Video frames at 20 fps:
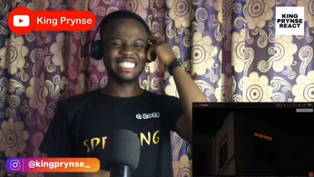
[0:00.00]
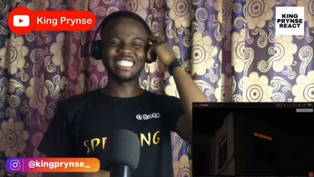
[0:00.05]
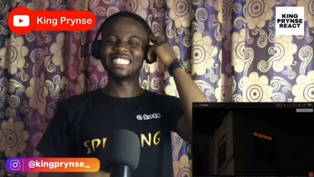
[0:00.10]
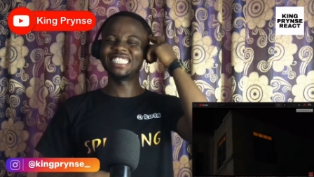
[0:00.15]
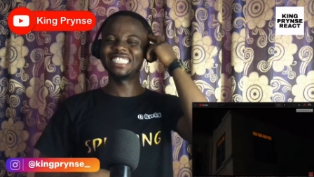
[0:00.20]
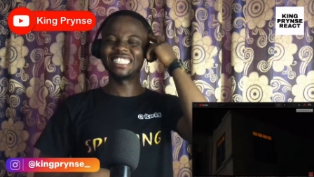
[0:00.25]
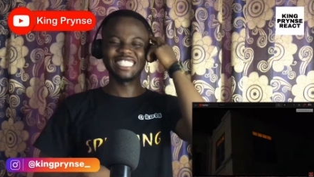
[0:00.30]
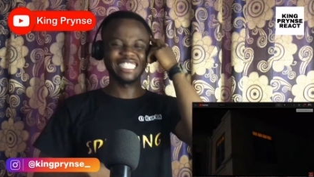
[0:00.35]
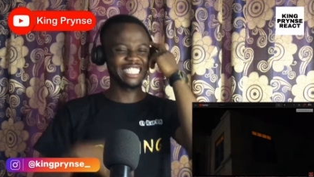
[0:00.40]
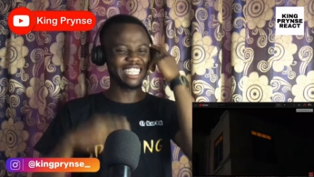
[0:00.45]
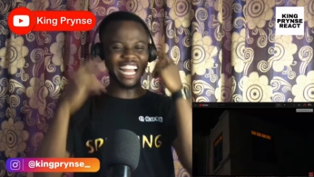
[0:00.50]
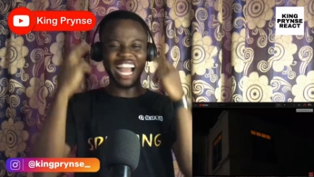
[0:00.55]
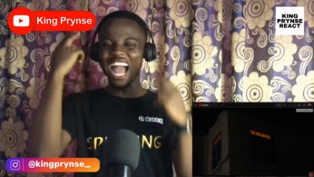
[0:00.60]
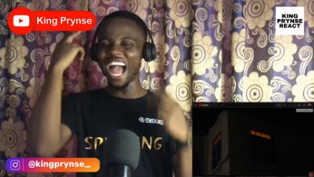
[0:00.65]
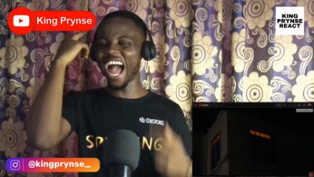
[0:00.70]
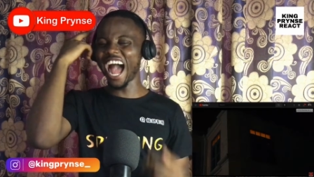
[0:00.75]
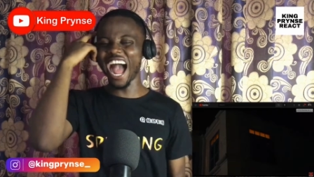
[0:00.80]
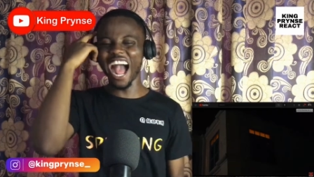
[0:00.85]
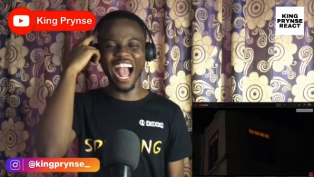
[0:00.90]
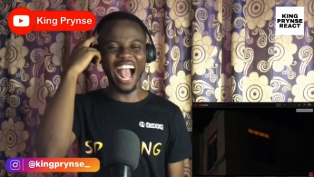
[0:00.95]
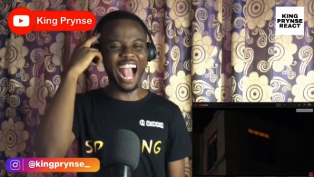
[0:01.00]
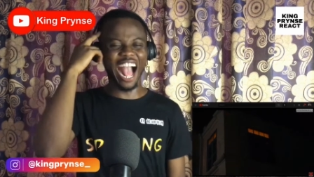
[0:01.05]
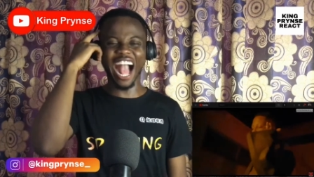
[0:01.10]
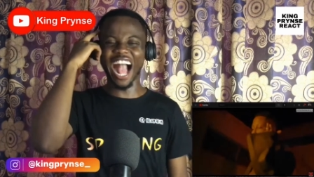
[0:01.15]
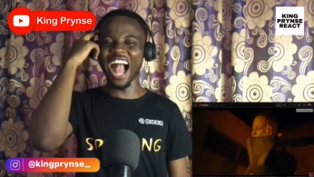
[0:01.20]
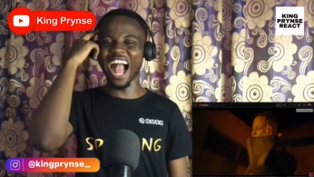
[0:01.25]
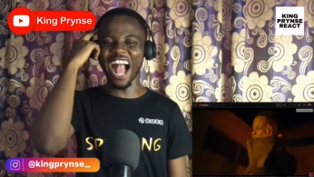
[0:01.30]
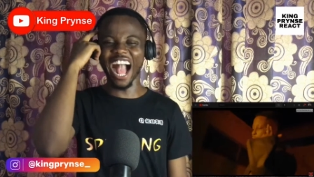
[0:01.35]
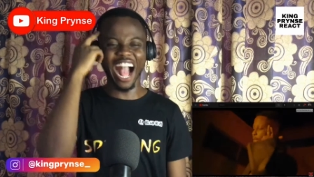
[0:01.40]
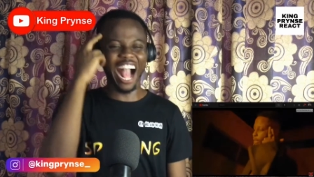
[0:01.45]
you take for uh,
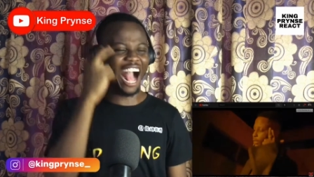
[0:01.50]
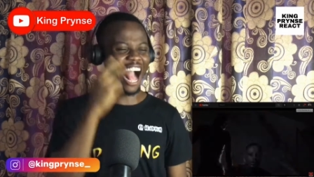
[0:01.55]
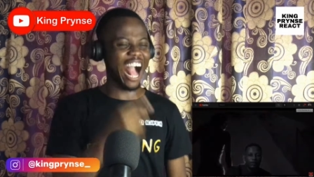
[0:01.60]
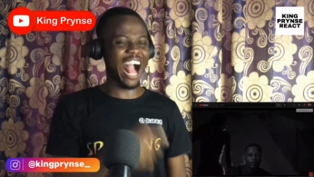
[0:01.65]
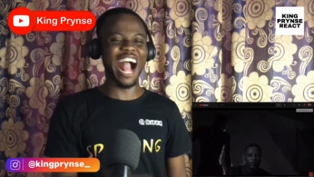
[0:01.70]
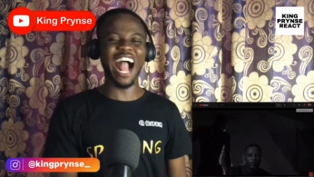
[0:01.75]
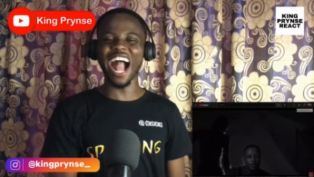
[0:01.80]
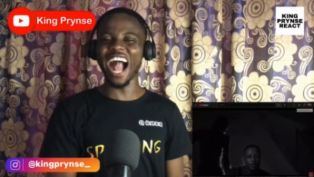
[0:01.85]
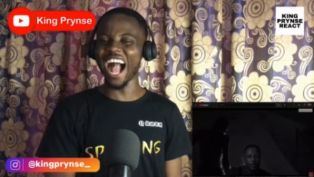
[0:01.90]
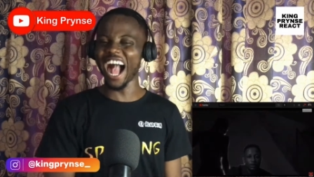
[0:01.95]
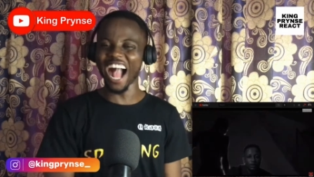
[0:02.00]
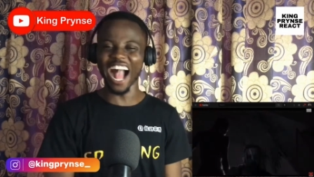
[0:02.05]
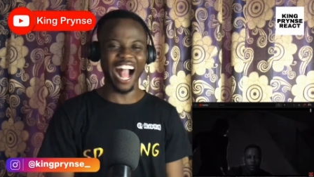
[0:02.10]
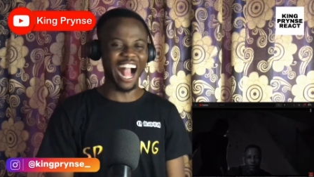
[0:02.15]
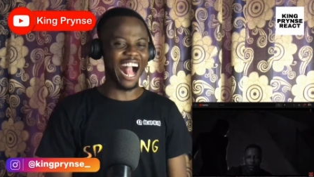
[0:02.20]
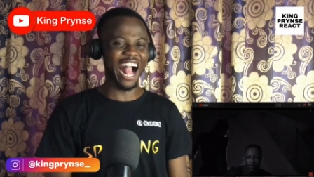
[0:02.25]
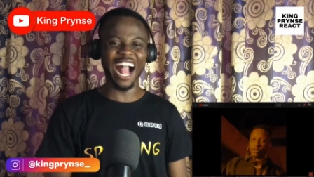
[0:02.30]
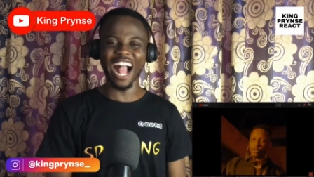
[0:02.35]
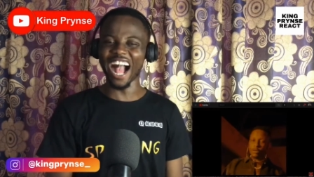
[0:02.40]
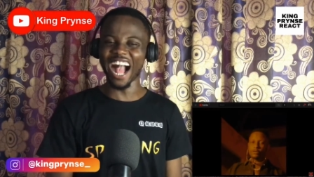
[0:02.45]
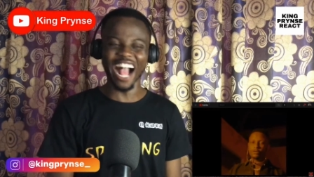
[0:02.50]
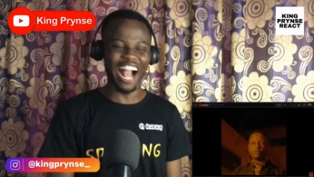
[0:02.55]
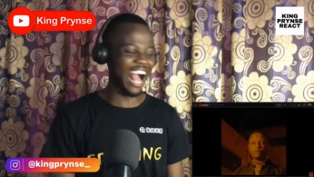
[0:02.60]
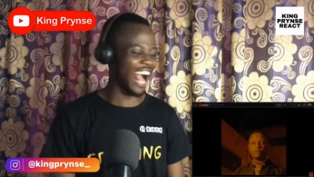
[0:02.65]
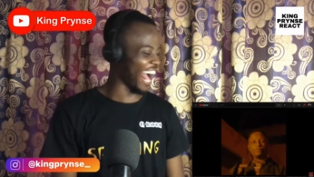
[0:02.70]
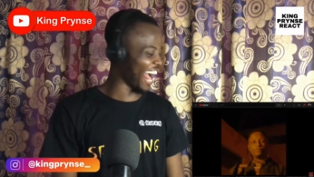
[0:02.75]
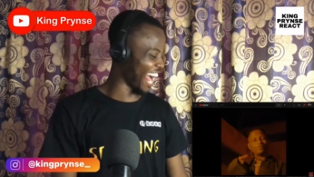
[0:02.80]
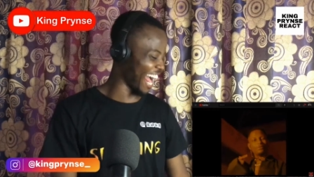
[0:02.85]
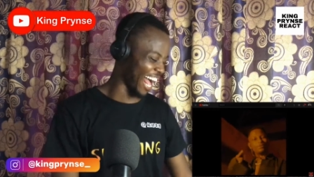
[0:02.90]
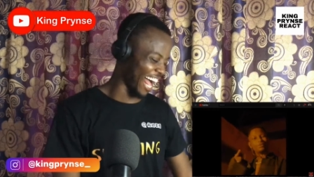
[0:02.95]
my head, I
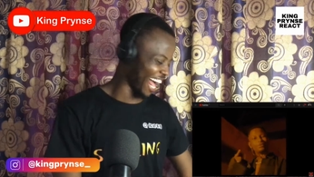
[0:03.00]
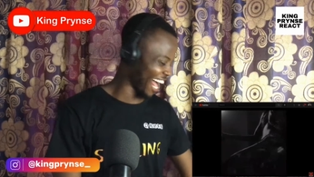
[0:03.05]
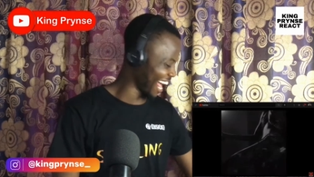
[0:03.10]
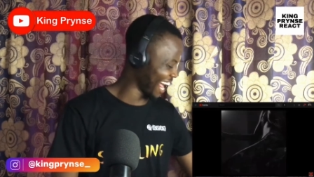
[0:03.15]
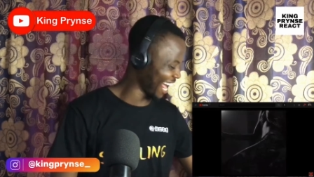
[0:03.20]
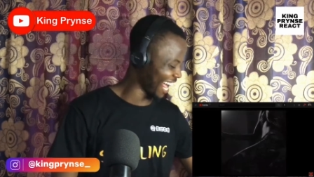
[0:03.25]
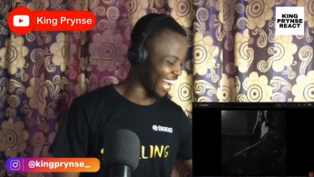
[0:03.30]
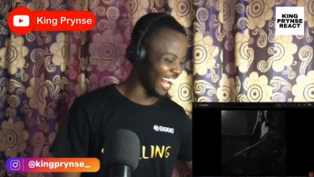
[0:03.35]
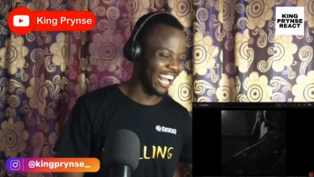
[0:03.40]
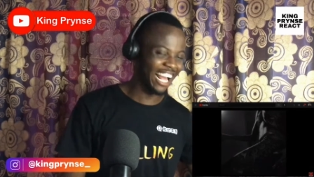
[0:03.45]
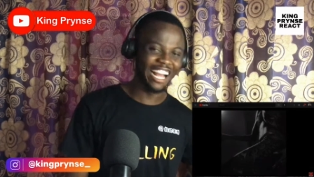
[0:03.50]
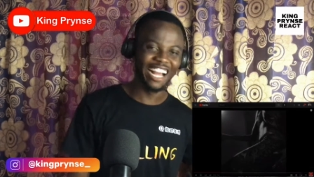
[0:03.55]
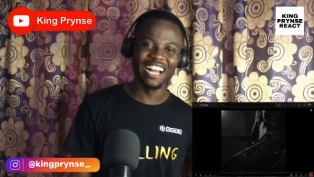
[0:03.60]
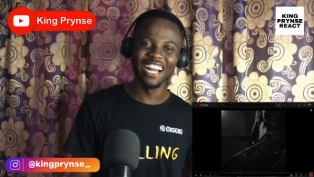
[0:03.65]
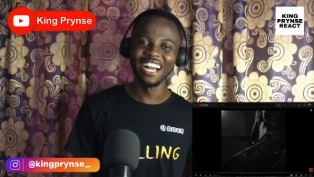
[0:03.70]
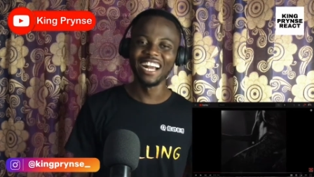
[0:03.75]
love you too.